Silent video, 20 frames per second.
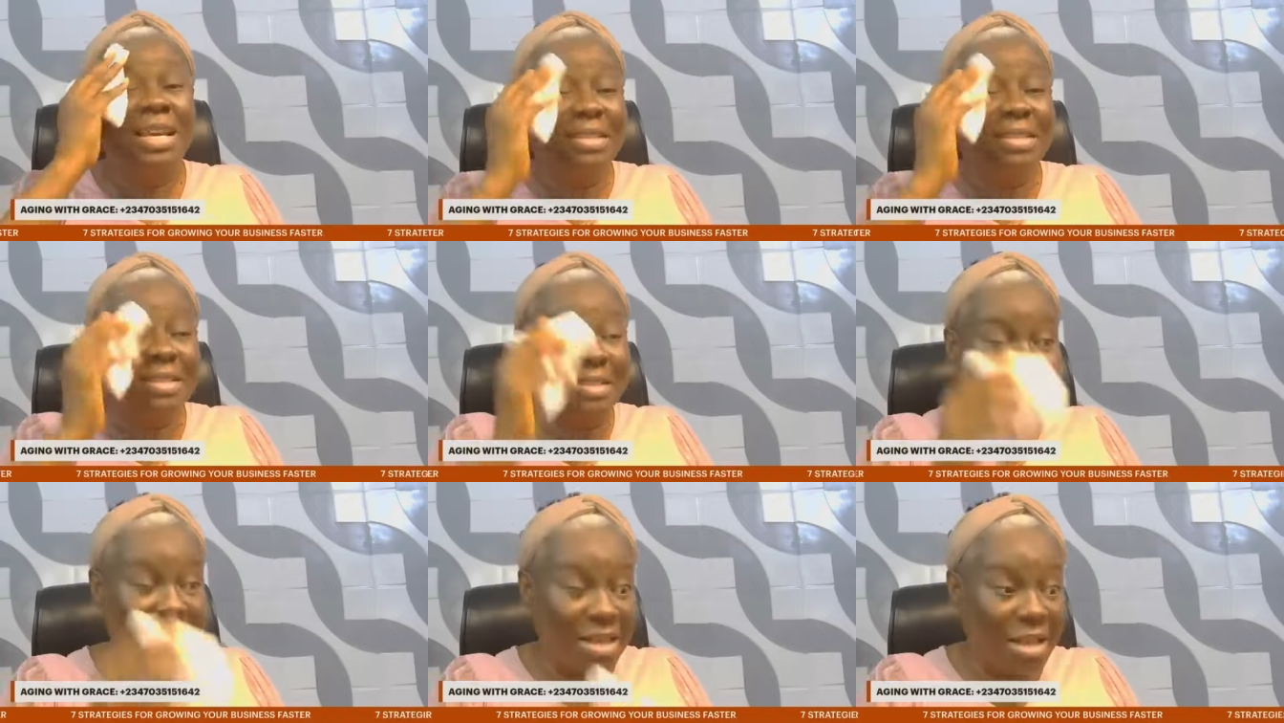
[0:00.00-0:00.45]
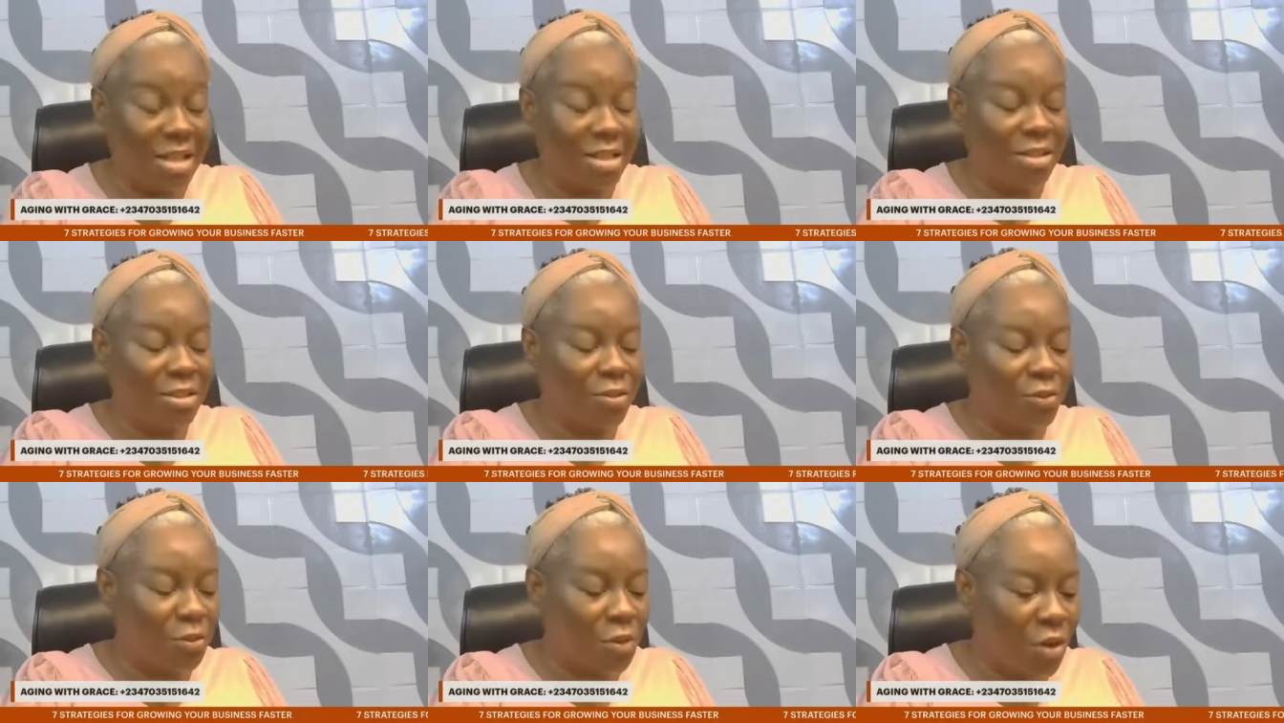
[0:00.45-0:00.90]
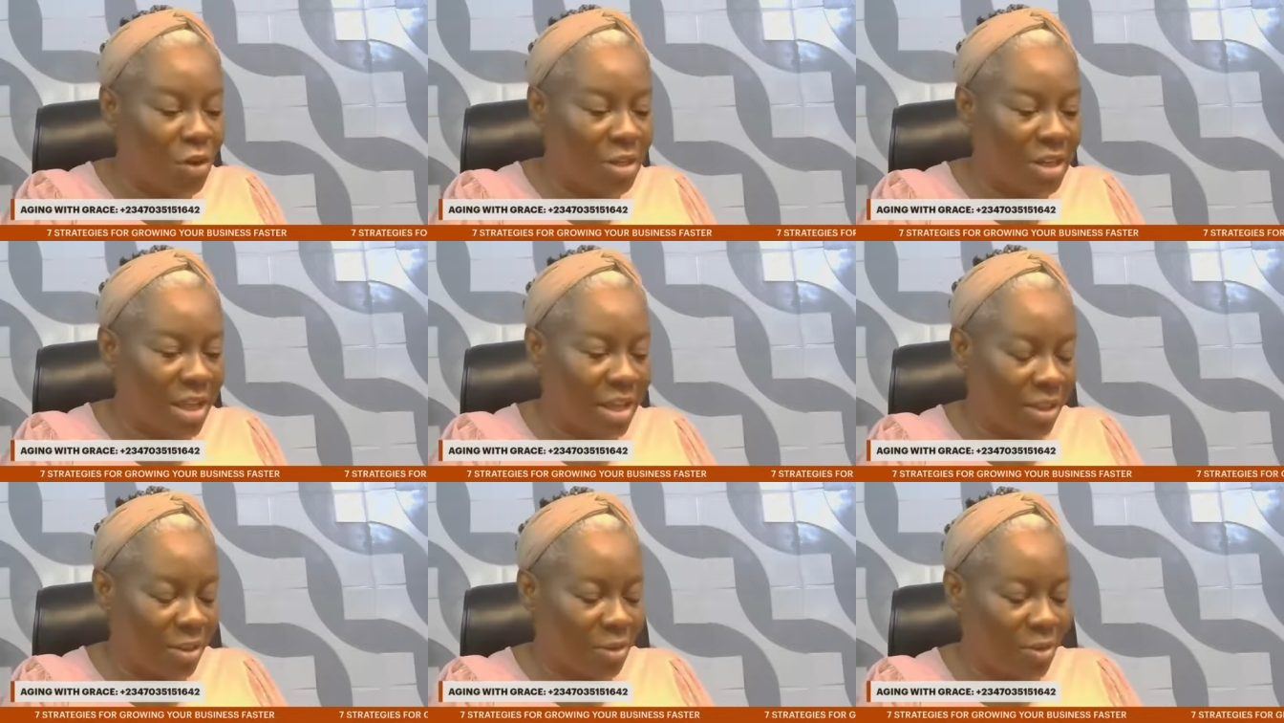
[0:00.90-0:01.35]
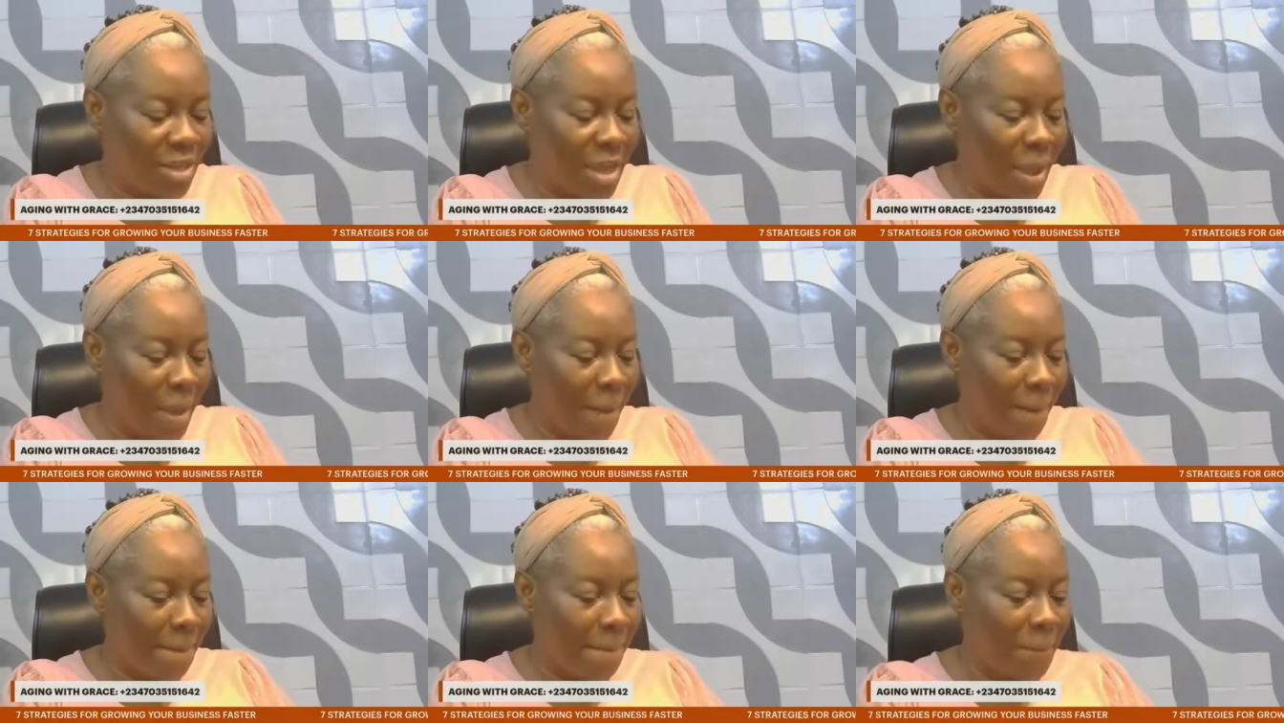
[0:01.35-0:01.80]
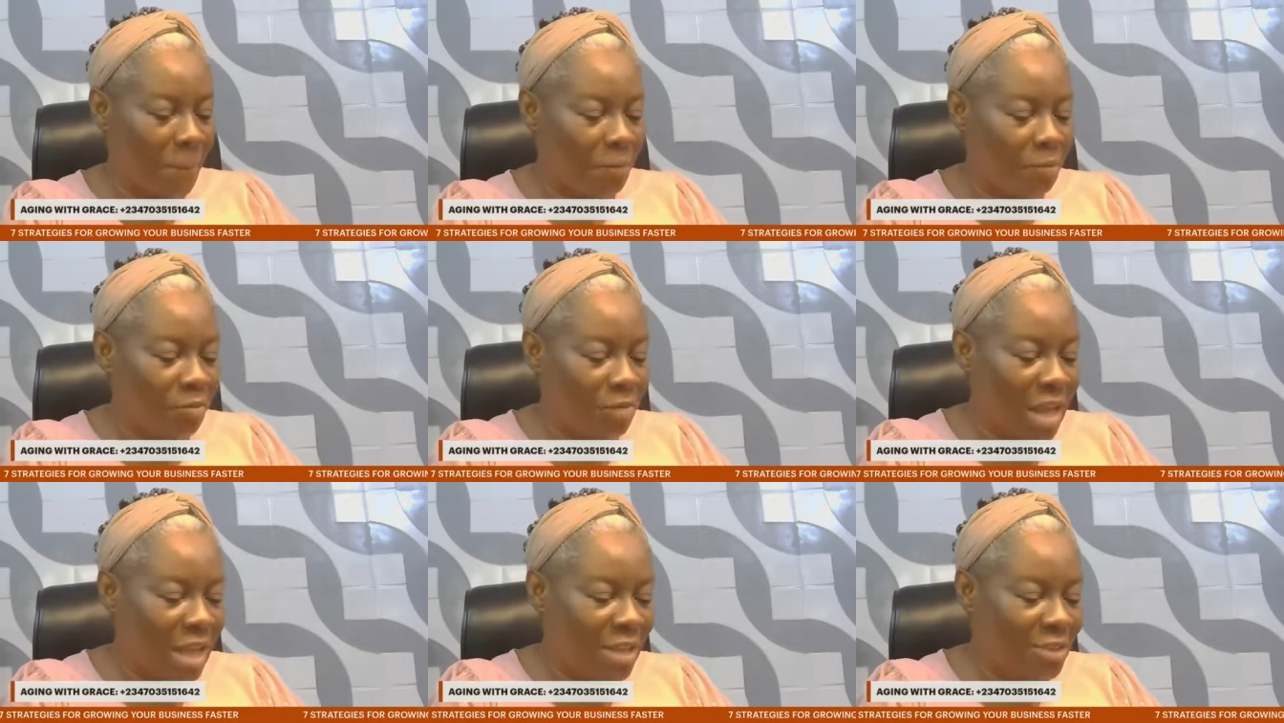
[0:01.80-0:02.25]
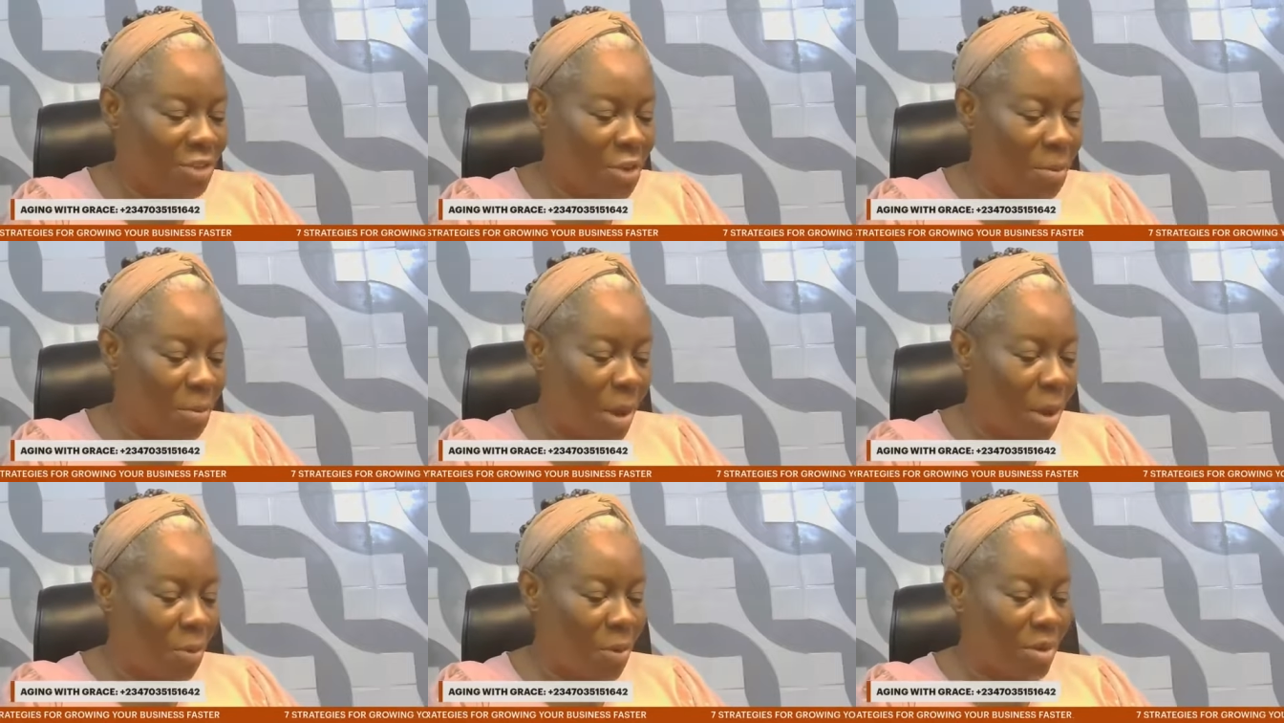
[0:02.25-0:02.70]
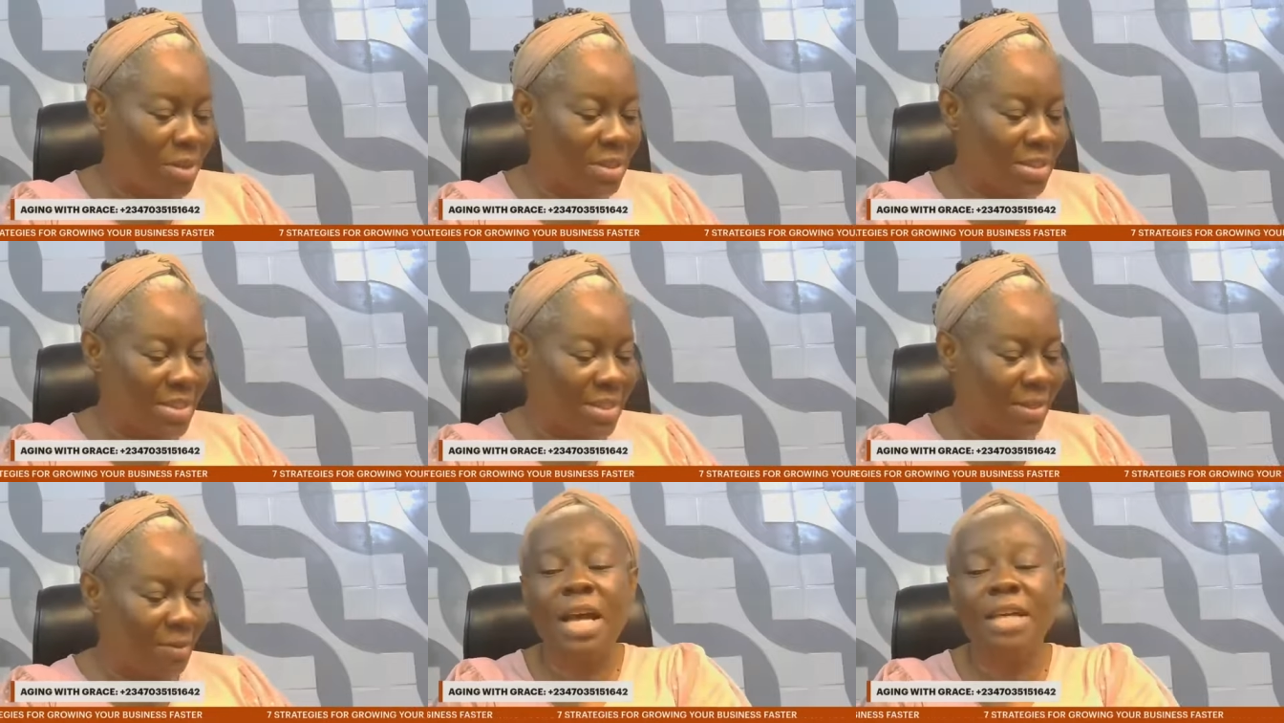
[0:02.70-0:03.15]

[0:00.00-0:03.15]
a sales funnel. Okay, that's number one thing.